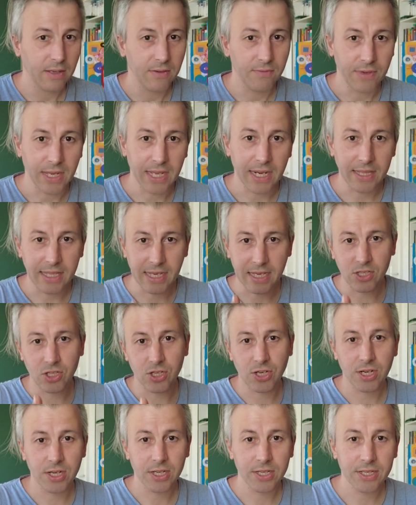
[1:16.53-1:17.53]
Very
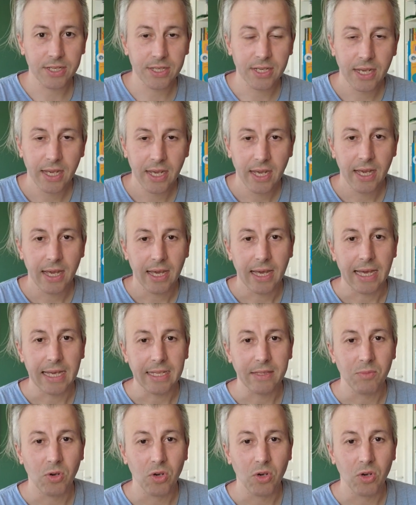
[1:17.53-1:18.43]
dangerous, and